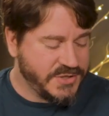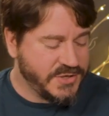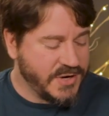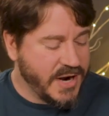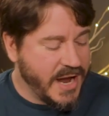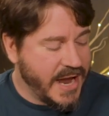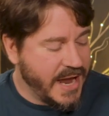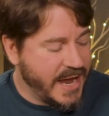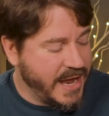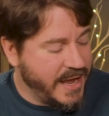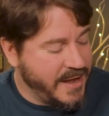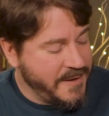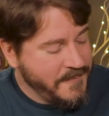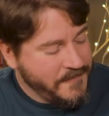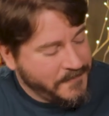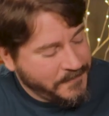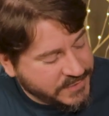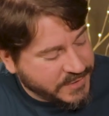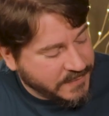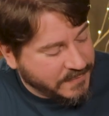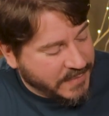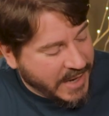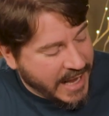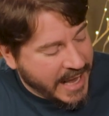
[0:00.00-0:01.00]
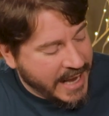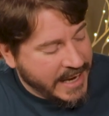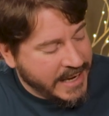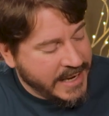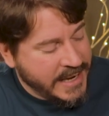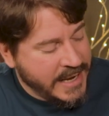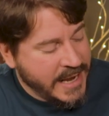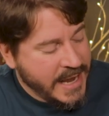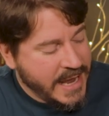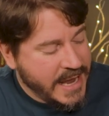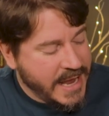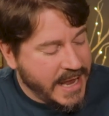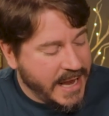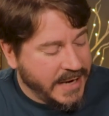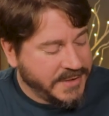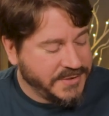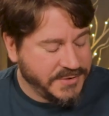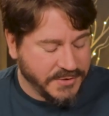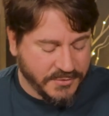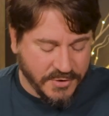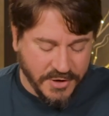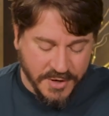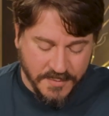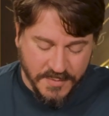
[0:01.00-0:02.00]
try Chobani
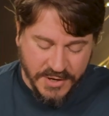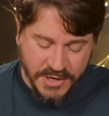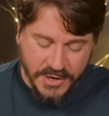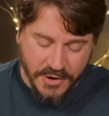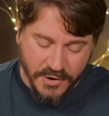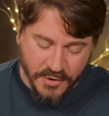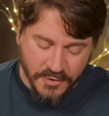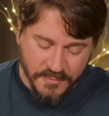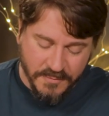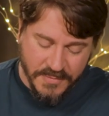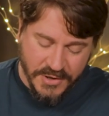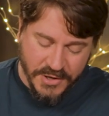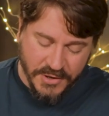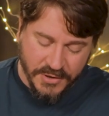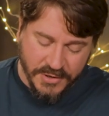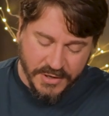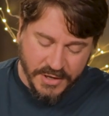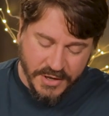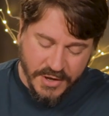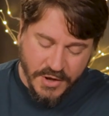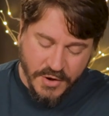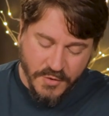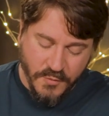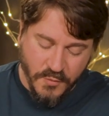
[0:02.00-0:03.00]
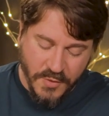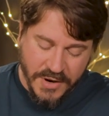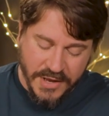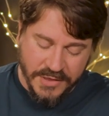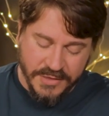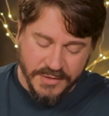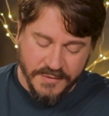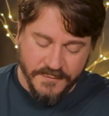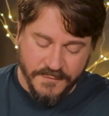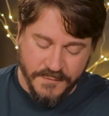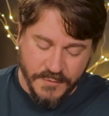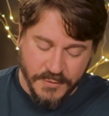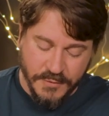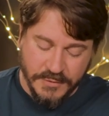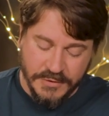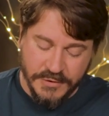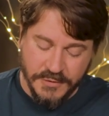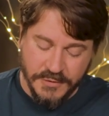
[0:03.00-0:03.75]
Extra Creamy Oat Milk with Fruit